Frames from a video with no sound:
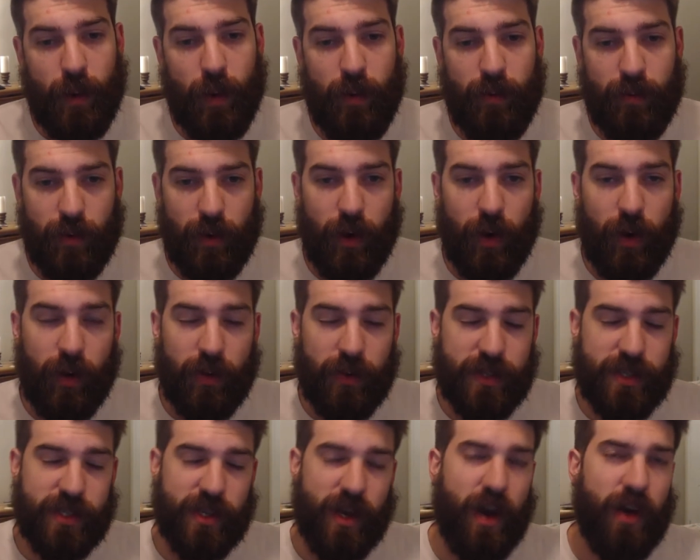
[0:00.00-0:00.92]
Overall,
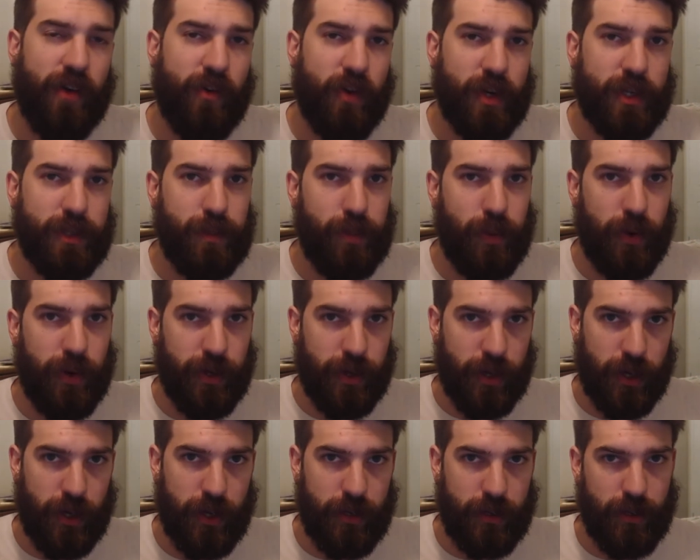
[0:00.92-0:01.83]
the software is pretty
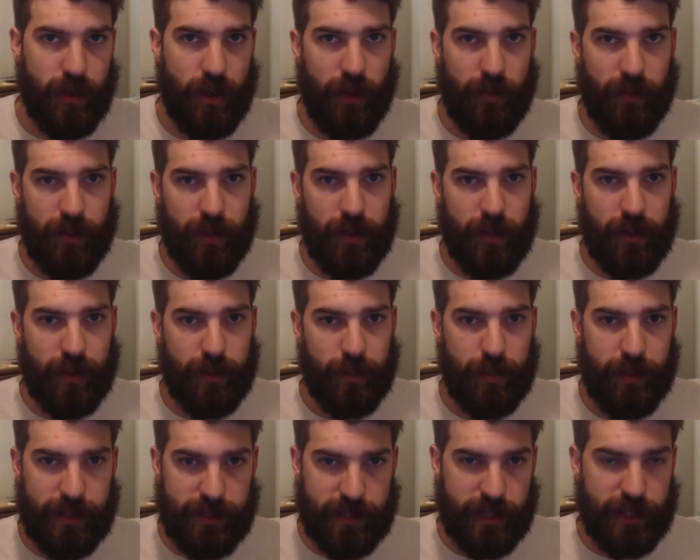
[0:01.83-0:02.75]
good on the
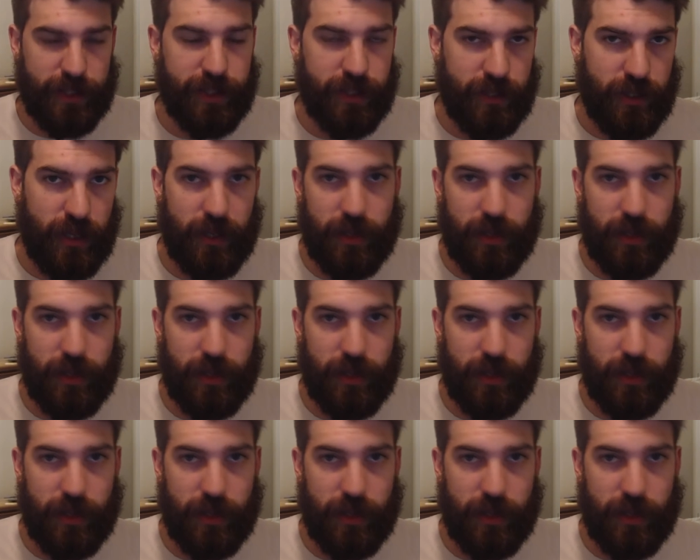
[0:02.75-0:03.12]
PlayStation.